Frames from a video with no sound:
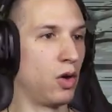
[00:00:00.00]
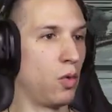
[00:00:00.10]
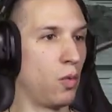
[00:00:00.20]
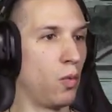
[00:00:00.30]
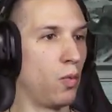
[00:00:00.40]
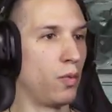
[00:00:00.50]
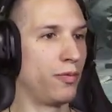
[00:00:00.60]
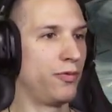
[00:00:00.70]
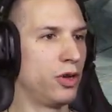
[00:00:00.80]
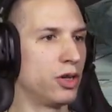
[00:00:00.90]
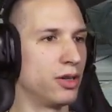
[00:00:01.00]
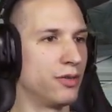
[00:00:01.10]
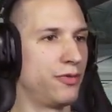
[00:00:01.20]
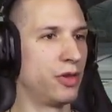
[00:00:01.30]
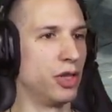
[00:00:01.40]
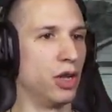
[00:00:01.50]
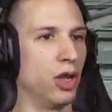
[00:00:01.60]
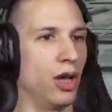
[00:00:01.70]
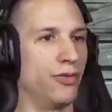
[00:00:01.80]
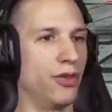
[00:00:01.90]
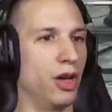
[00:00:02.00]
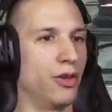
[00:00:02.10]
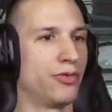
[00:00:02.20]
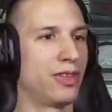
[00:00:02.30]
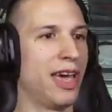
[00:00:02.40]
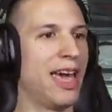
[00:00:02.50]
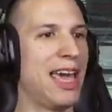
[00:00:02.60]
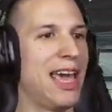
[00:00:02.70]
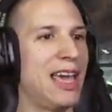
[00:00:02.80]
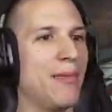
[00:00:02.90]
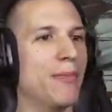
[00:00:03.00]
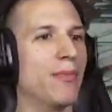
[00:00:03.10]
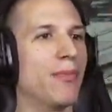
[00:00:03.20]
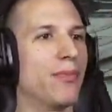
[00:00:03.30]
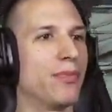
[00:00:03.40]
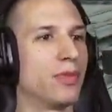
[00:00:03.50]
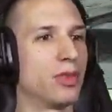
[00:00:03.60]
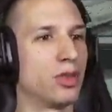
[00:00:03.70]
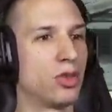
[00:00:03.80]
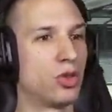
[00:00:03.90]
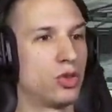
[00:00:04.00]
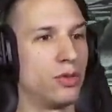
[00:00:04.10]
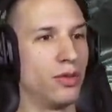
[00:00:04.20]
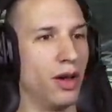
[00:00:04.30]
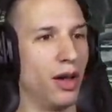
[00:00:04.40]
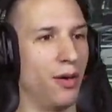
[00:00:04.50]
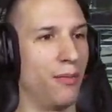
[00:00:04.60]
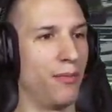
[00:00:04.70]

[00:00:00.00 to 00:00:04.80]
Oh, for the love of game. Oh.